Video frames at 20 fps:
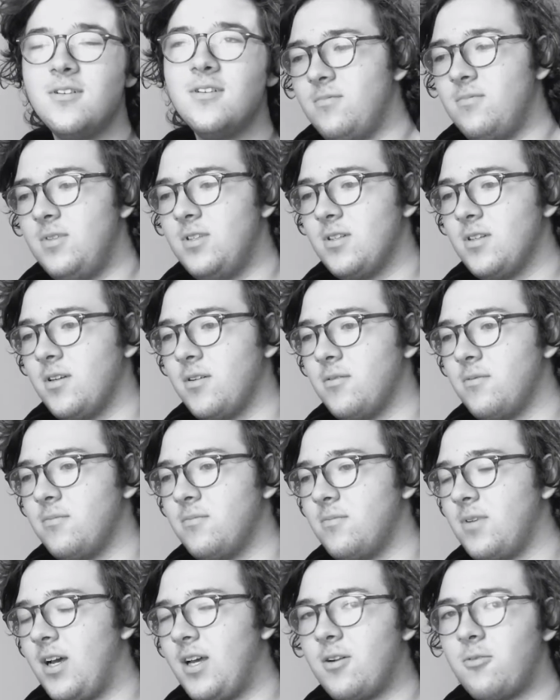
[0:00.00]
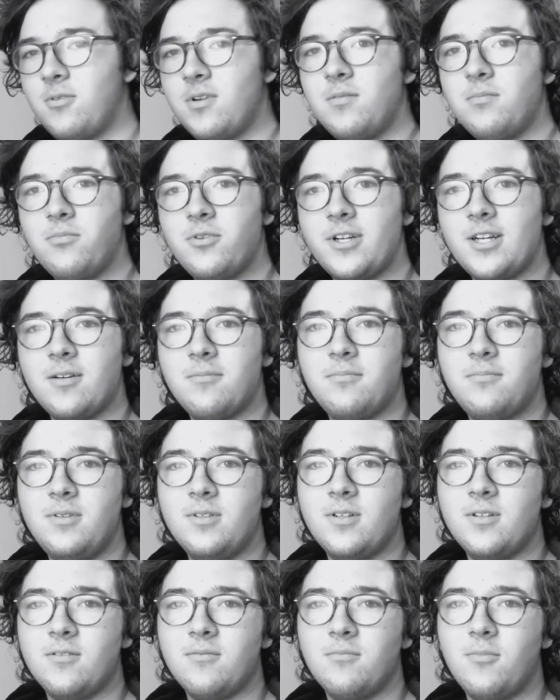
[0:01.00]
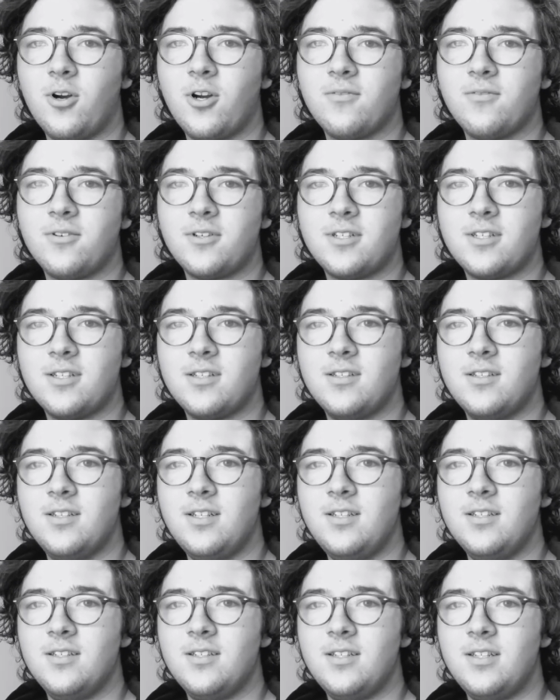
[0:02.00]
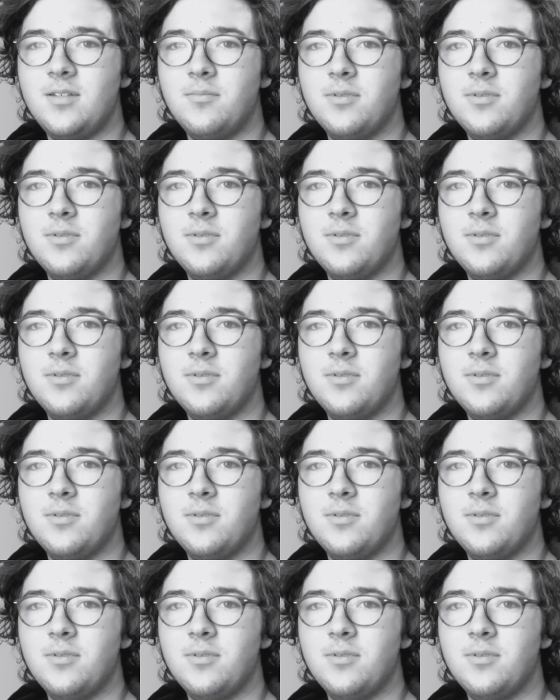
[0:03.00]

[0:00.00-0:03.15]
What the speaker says: I don't want to bring up Marvel because it's DC,